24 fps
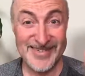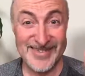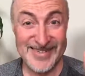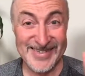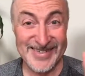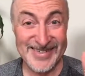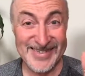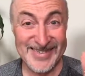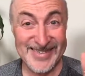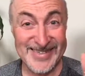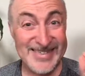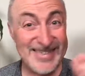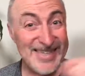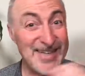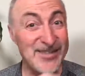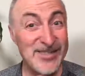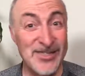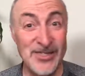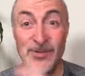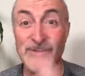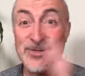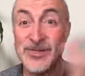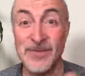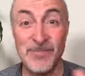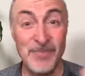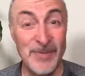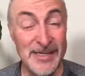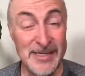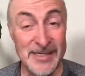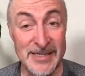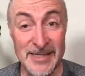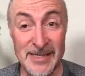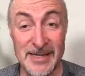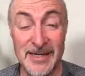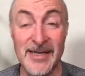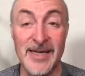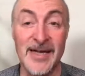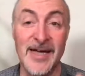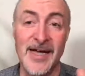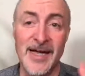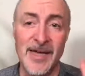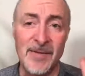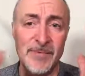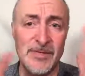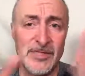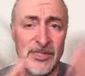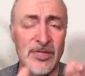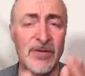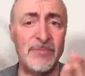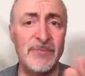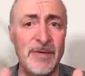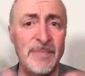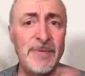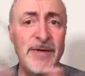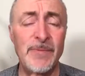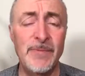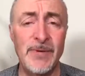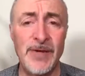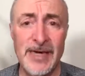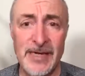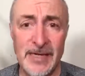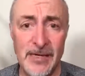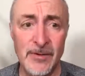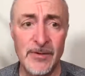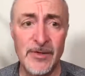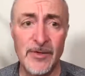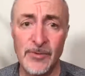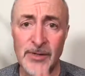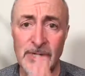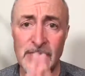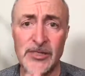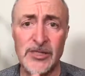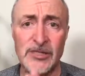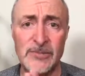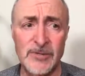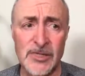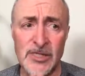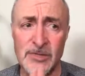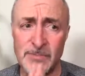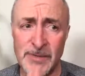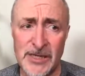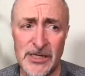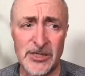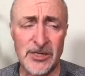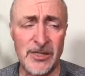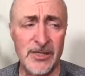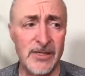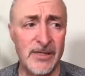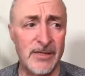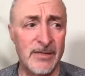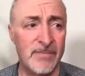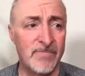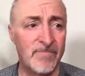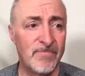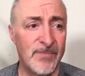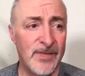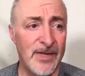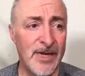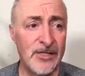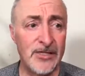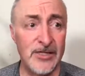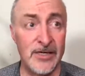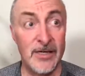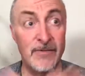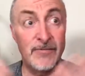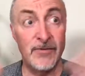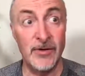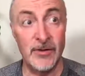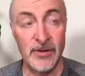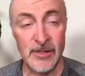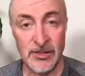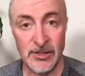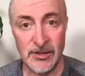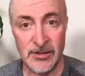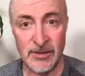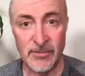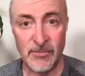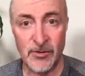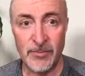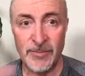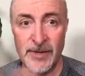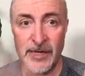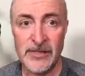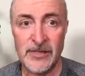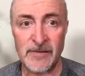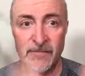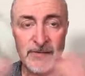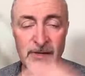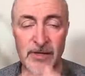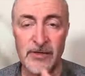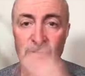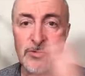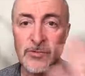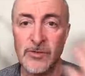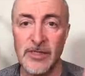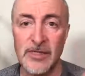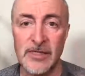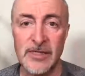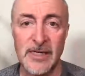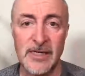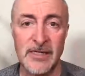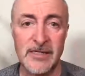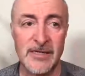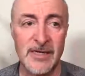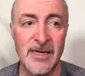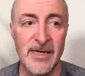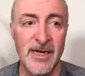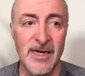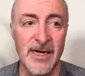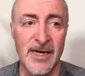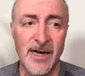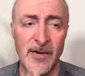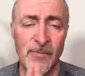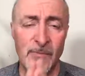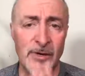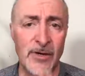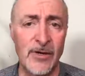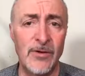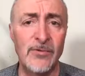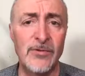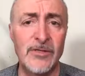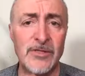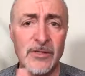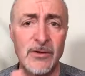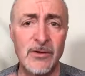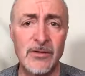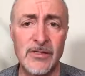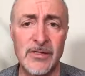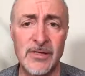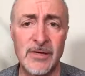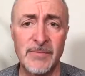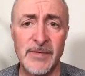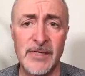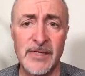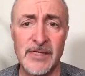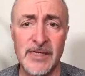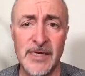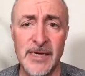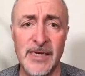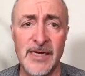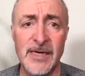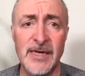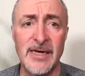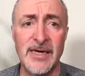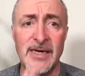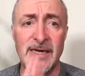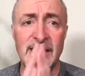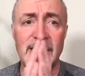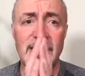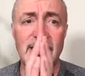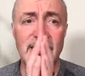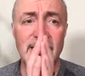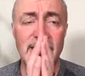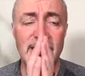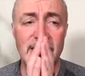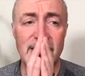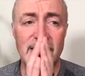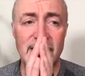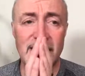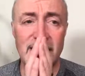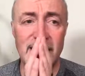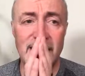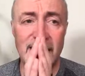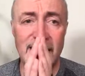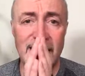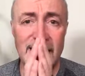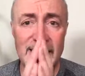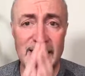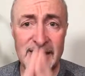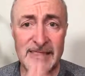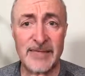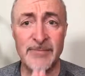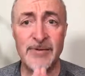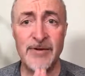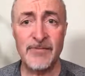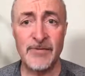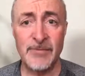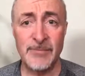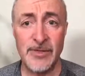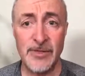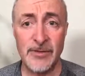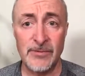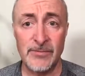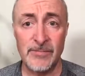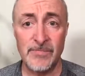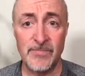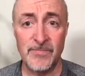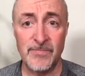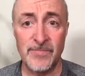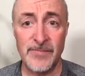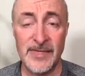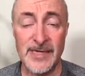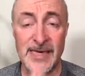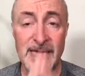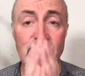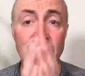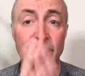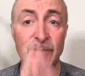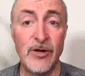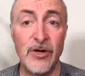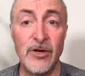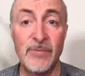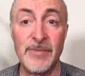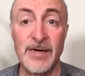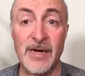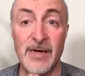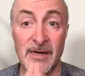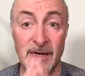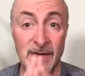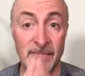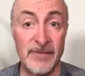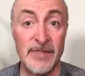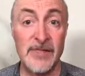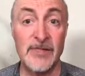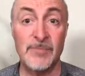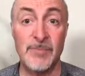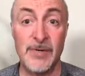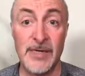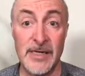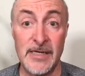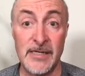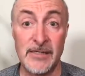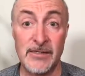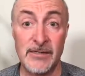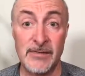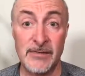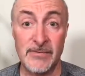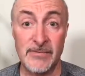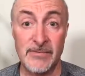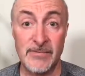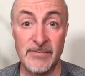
it sounds so simplistic, but so many people I know in relationship, especially, actually in every relationship, romantic friends, all these things, we don't always go to somebody and say, I need something from you. Can you help me? I'd love this, please.